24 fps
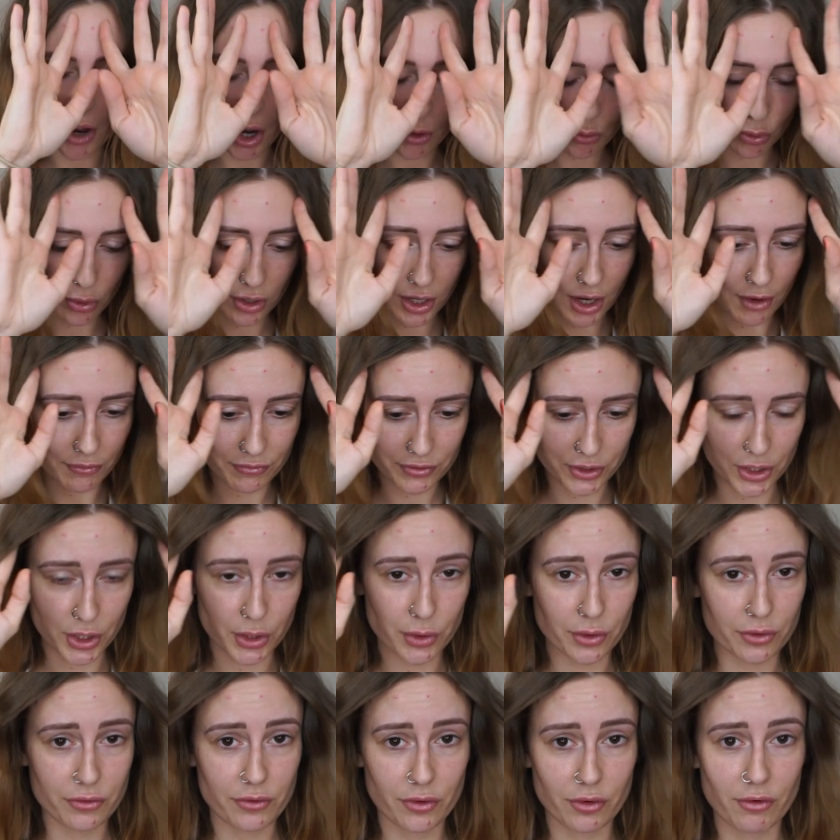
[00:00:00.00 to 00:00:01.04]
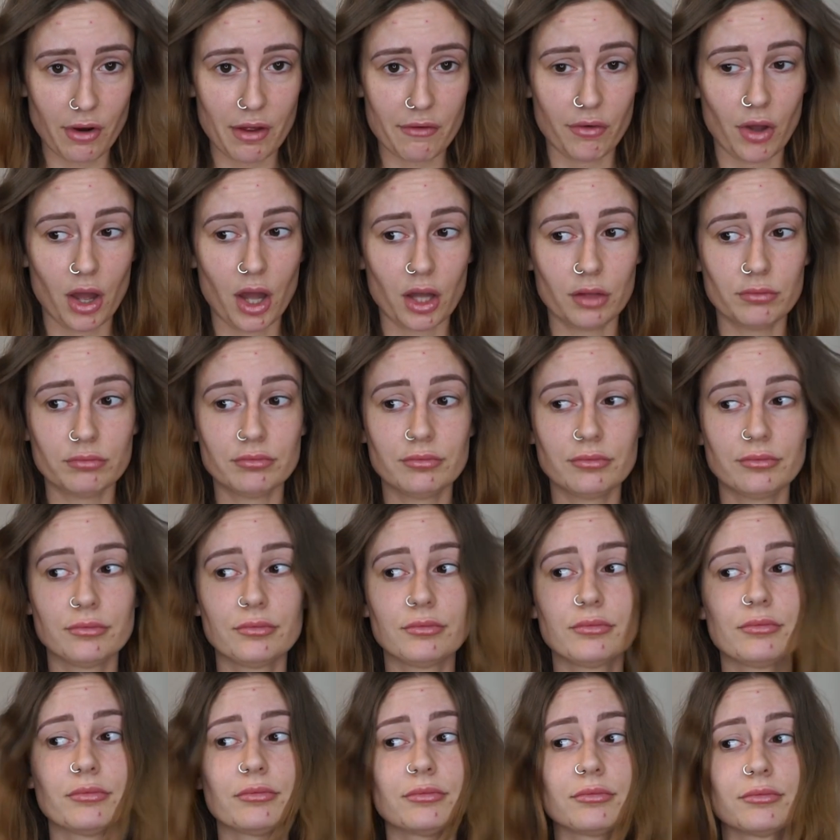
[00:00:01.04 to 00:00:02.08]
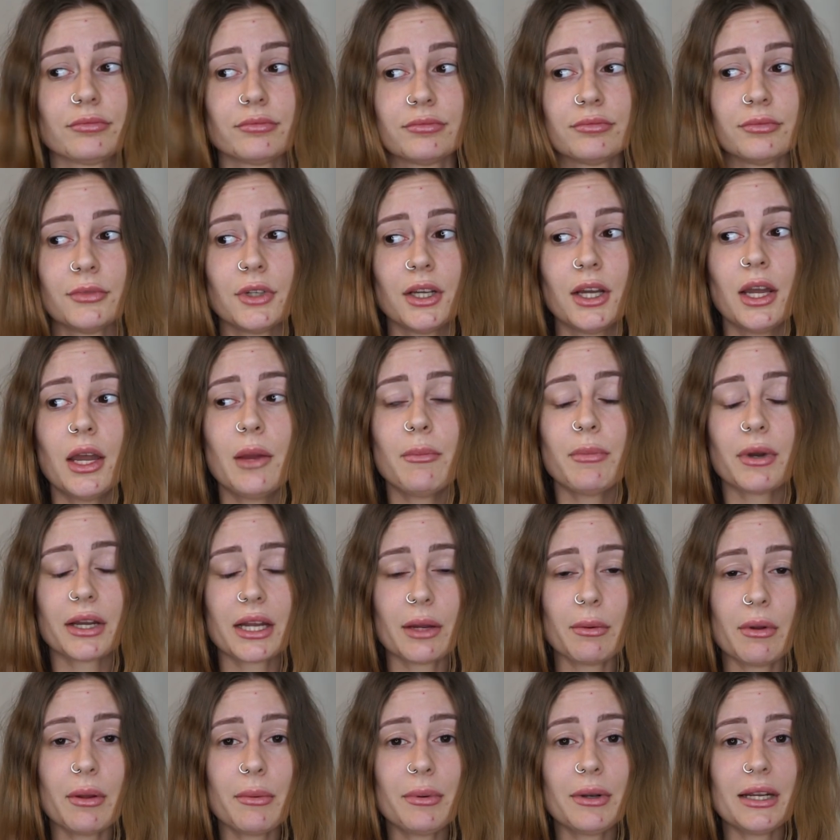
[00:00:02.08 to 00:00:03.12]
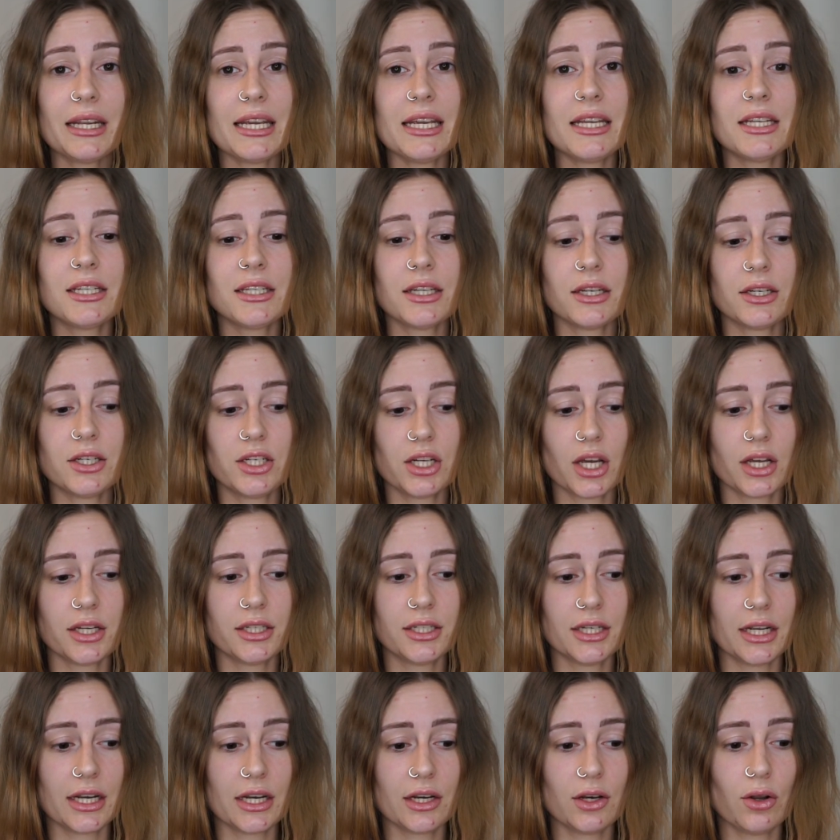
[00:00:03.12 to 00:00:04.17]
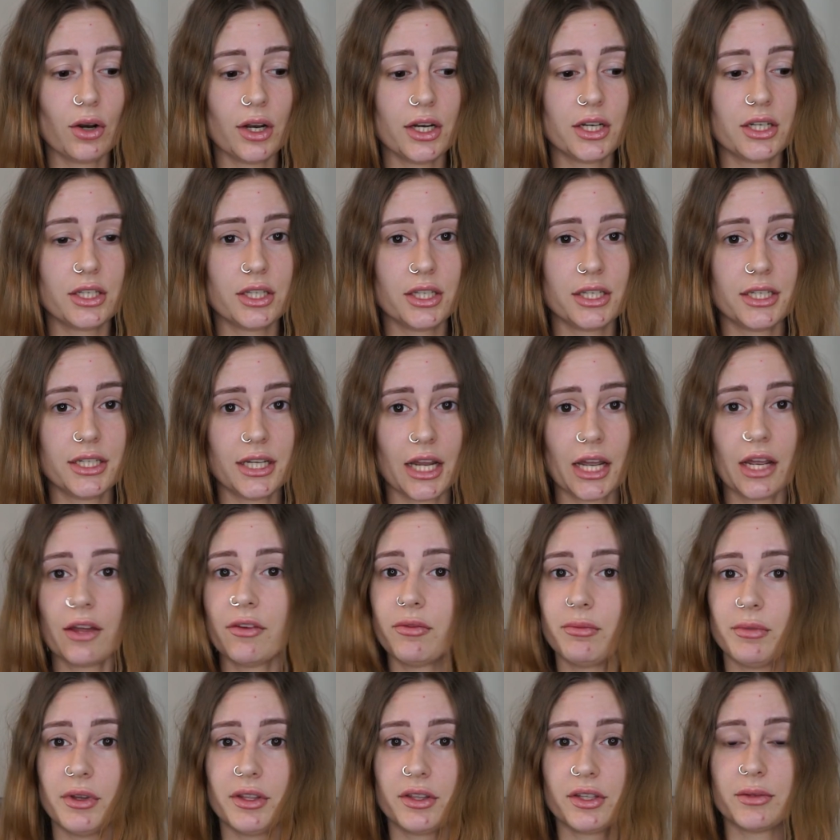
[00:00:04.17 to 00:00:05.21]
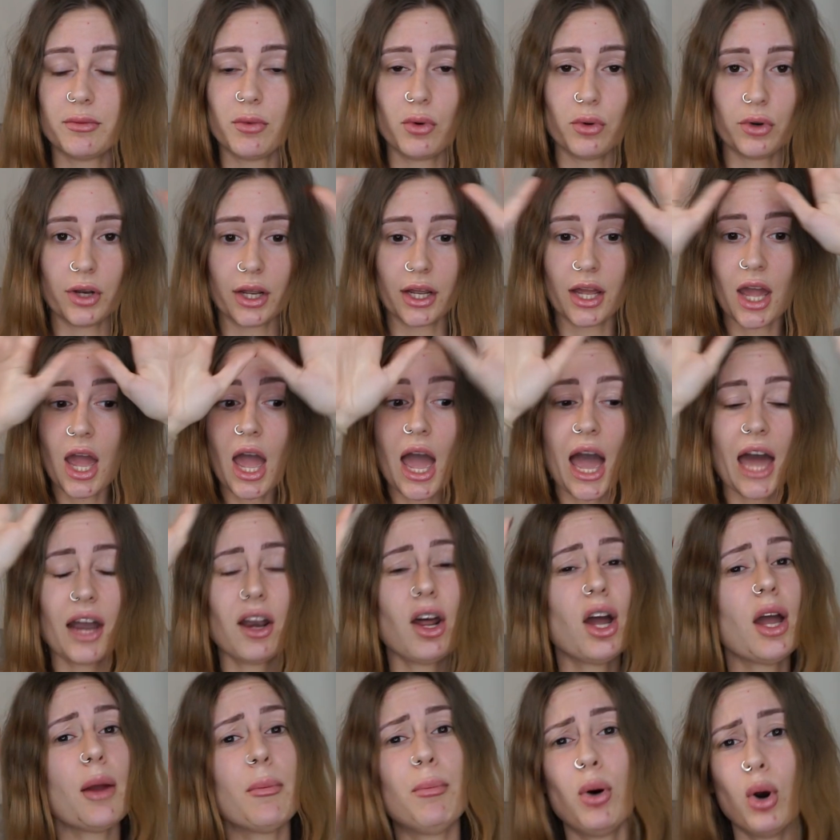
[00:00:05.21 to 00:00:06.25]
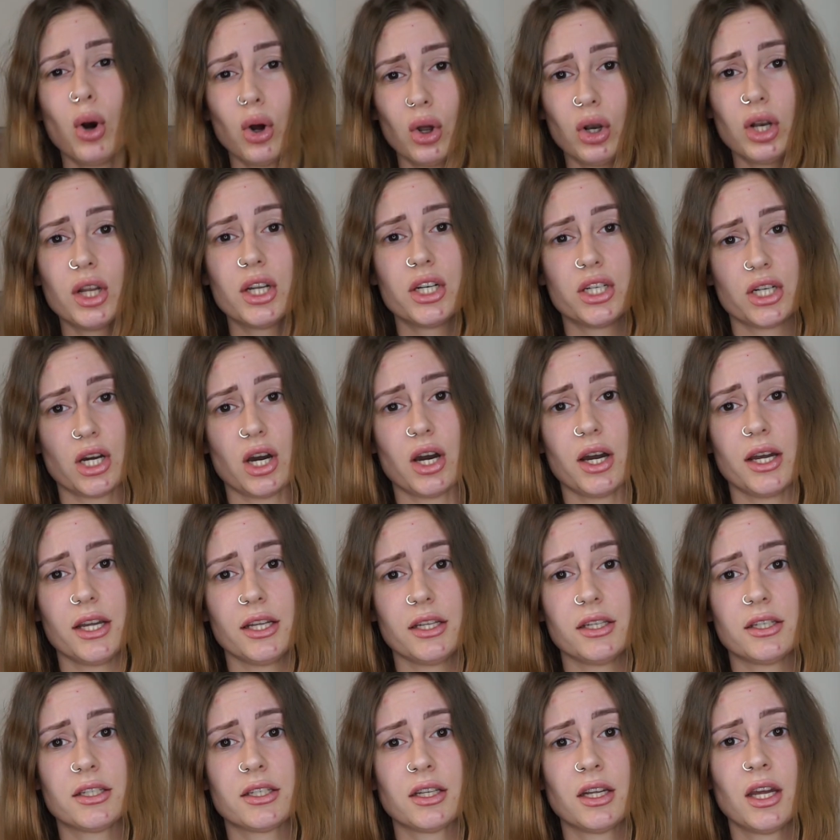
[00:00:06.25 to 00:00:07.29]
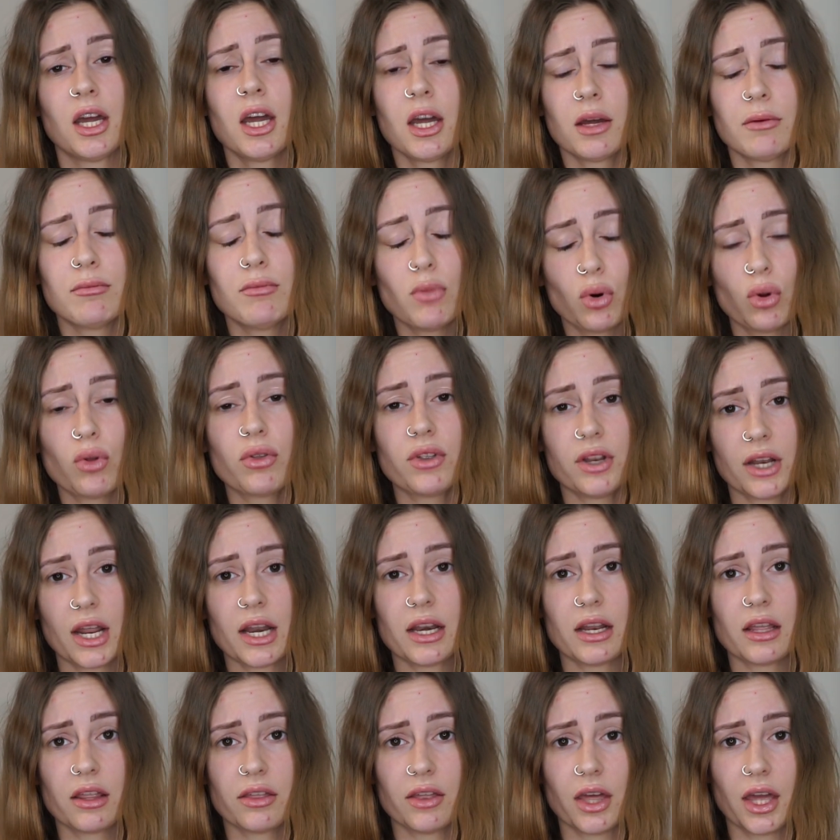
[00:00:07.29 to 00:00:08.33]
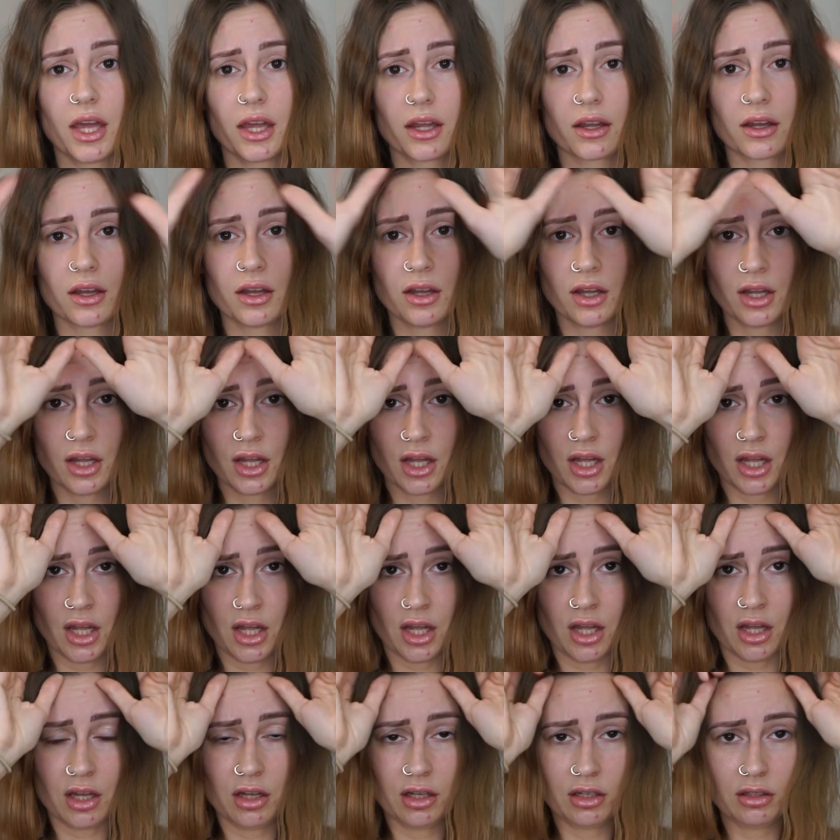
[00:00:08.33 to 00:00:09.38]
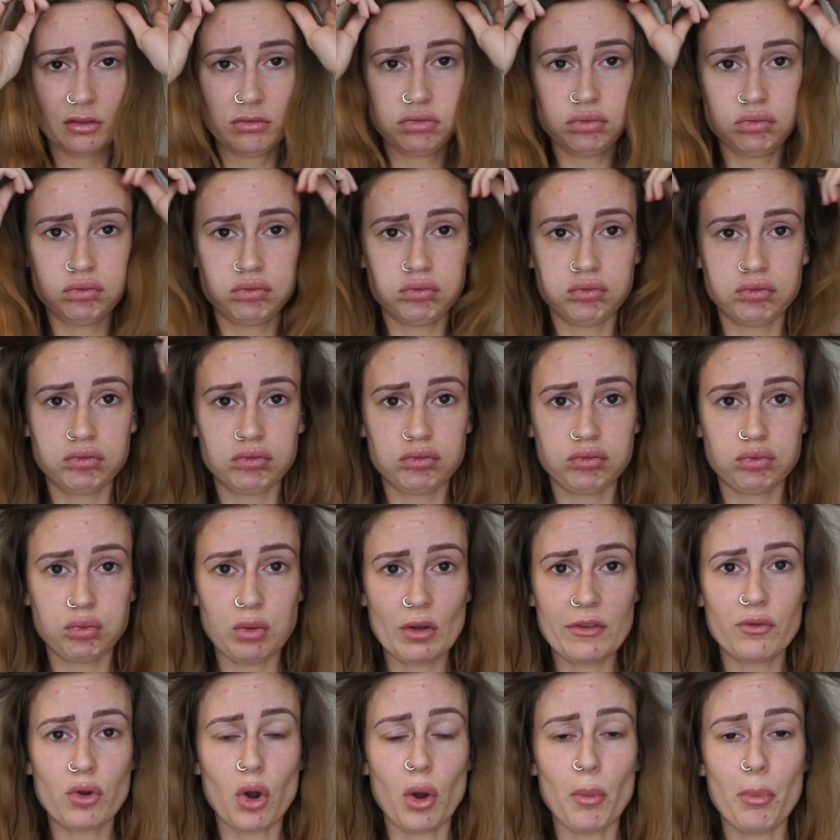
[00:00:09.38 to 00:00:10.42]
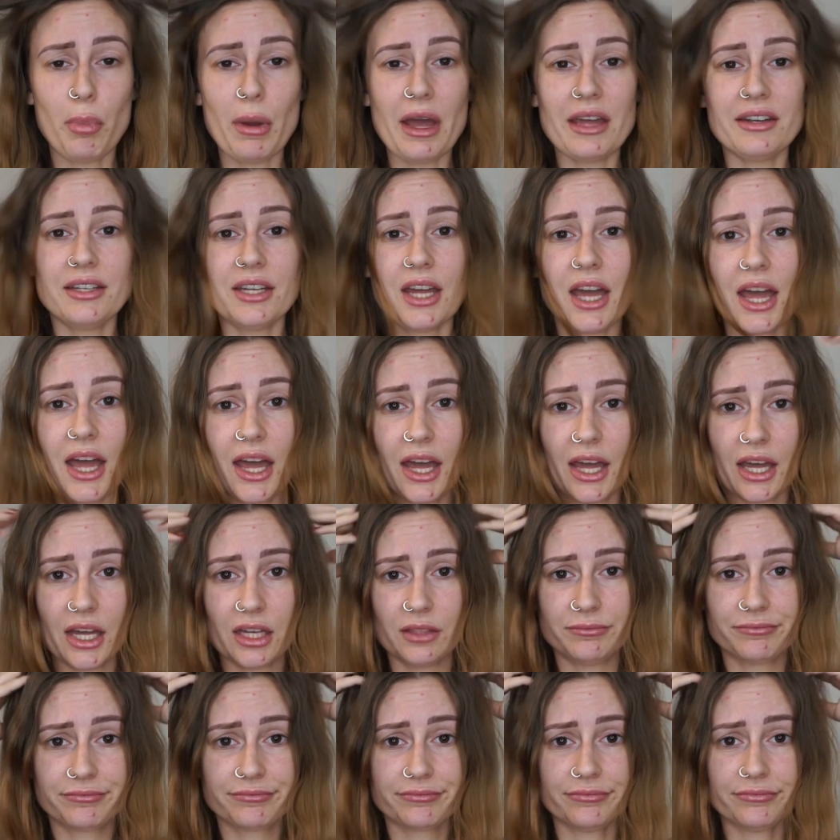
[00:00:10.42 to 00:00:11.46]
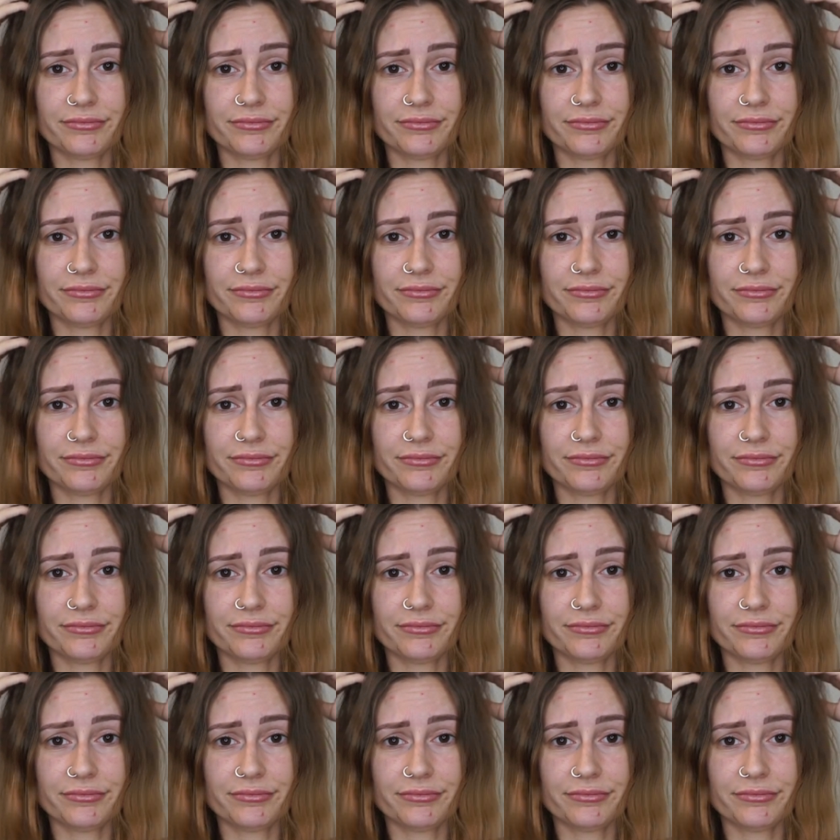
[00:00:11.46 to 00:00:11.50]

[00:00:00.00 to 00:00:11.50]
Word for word: I will love you forever. But can we please just acknowledge the state of me this morning? And I apologise more than anything. We've got bed hair.